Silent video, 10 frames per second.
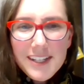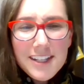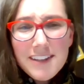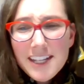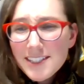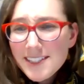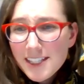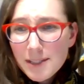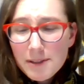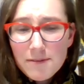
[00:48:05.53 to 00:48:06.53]
In fact, it's
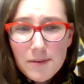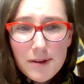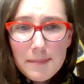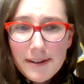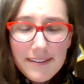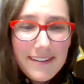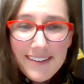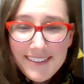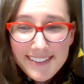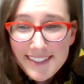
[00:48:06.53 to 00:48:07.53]
going to be For America
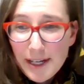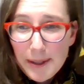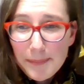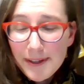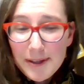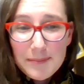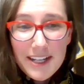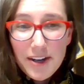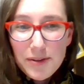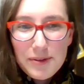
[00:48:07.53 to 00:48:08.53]
all the time um,
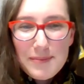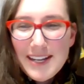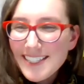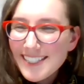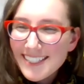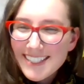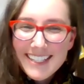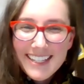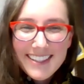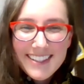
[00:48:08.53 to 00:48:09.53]
now through May
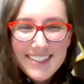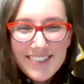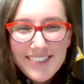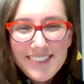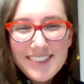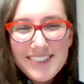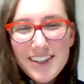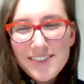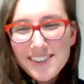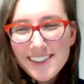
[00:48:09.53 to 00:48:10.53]
16th. So
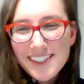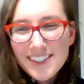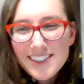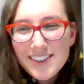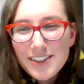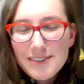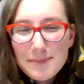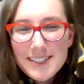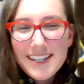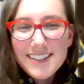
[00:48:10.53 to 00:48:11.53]
definitely consult the
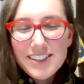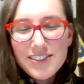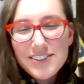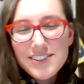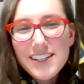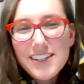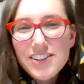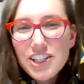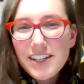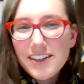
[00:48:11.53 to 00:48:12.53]
website and your newsletter
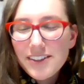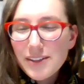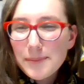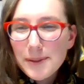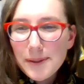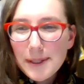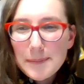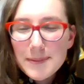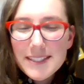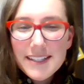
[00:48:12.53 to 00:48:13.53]
and check out other
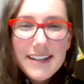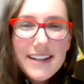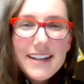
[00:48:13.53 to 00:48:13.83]
programs.